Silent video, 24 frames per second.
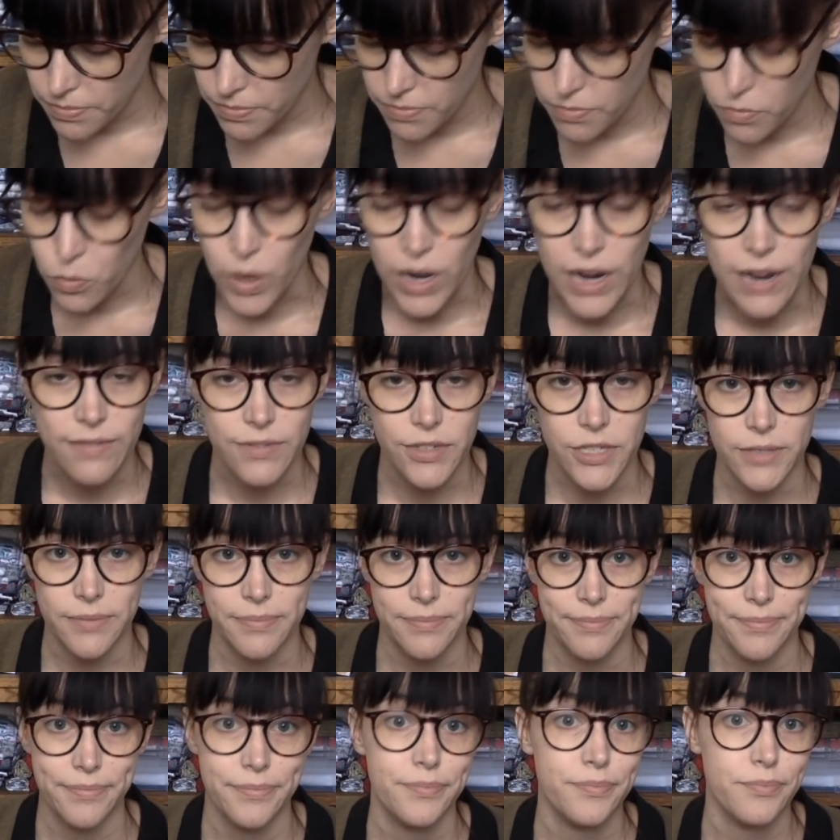whatever.
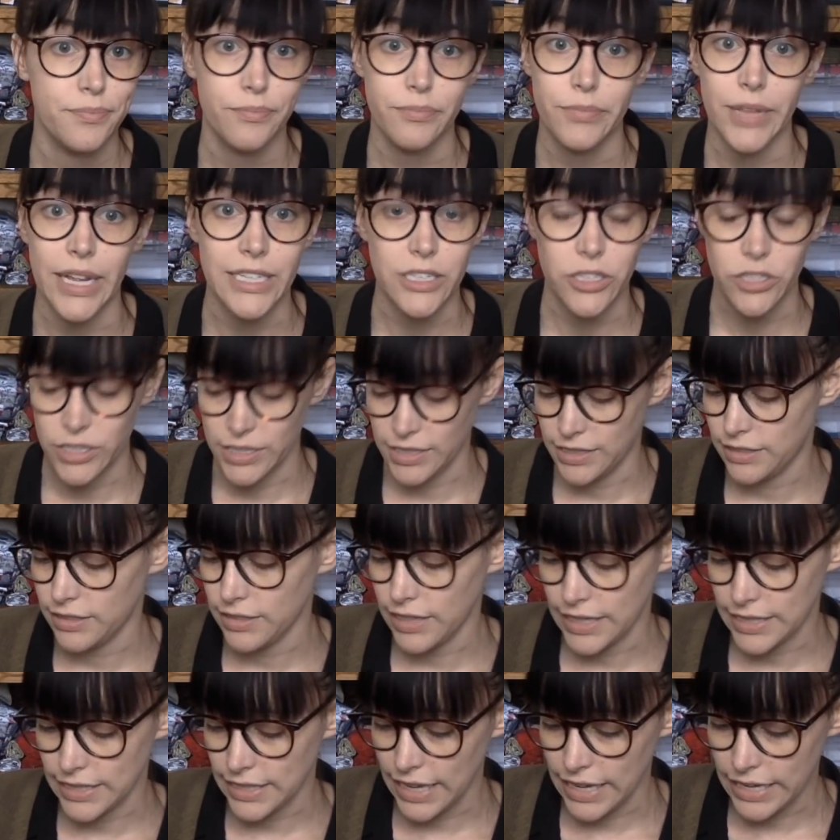Let's
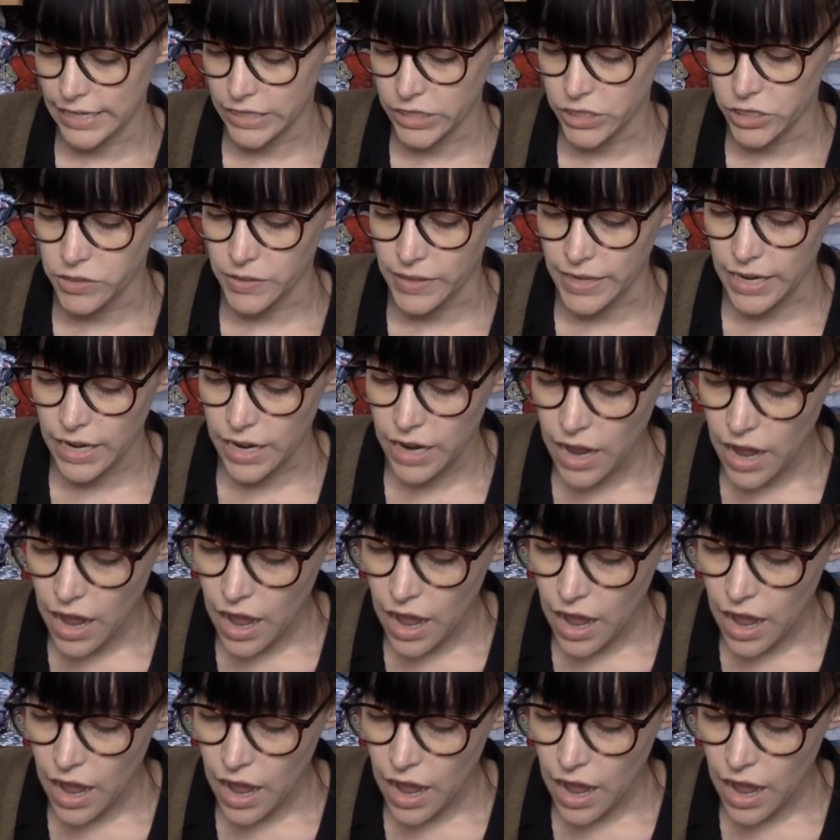get into it.